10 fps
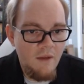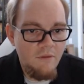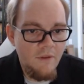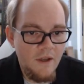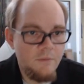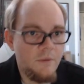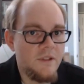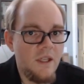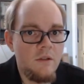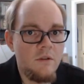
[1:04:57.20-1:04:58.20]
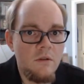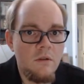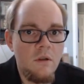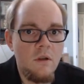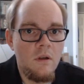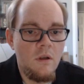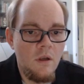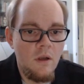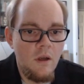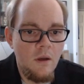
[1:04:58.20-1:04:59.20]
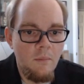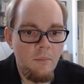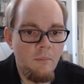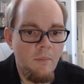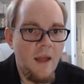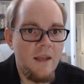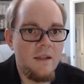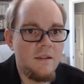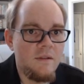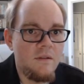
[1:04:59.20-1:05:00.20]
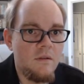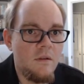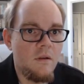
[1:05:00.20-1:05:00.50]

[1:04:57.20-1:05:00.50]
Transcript: f of x plus h, minus